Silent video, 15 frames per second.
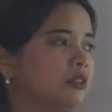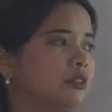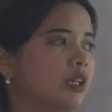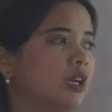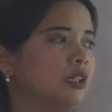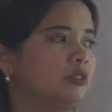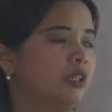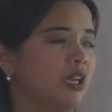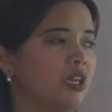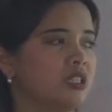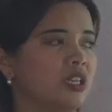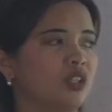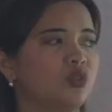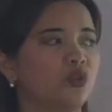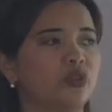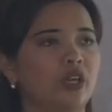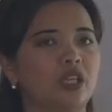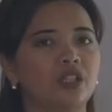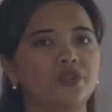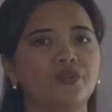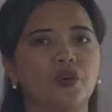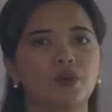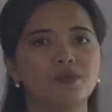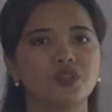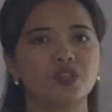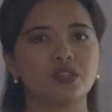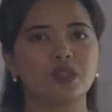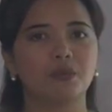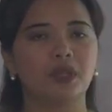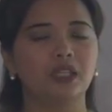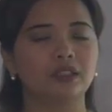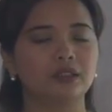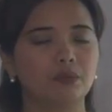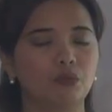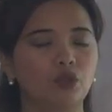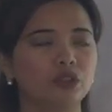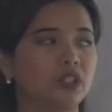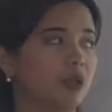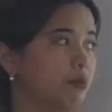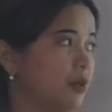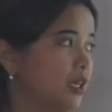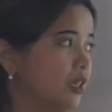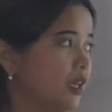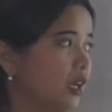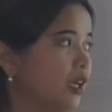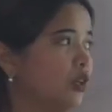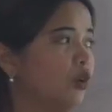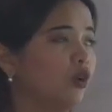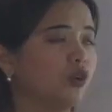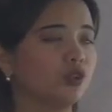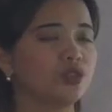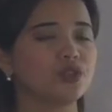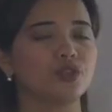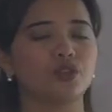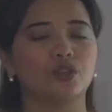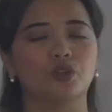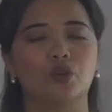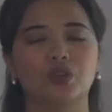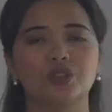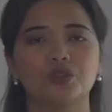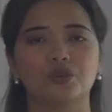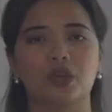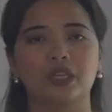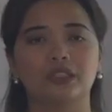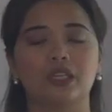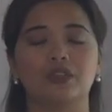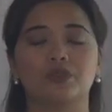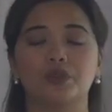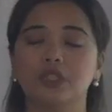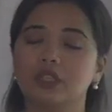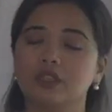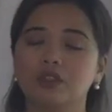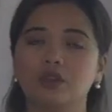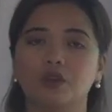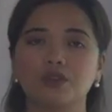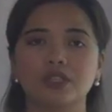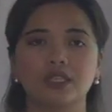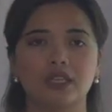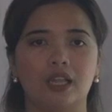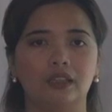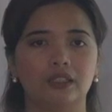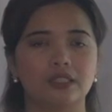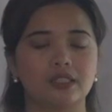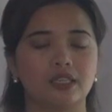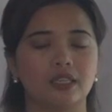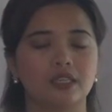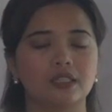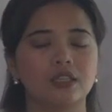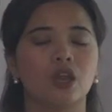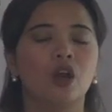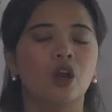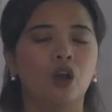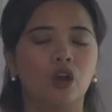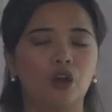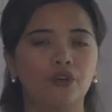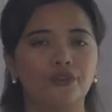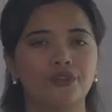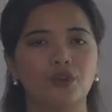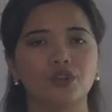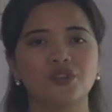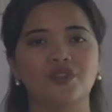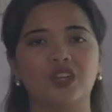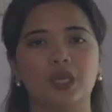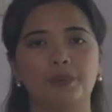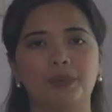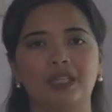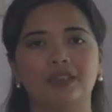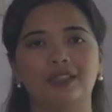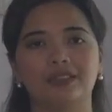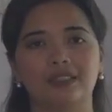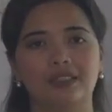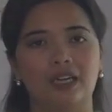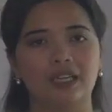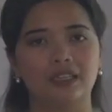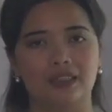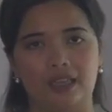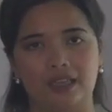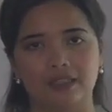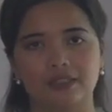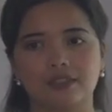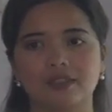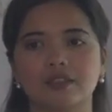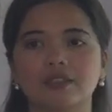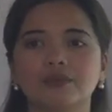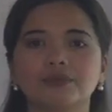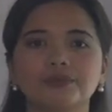the text into creative forms using multimedia, and also you're going to write a written close analysis of those Philippine literary texts.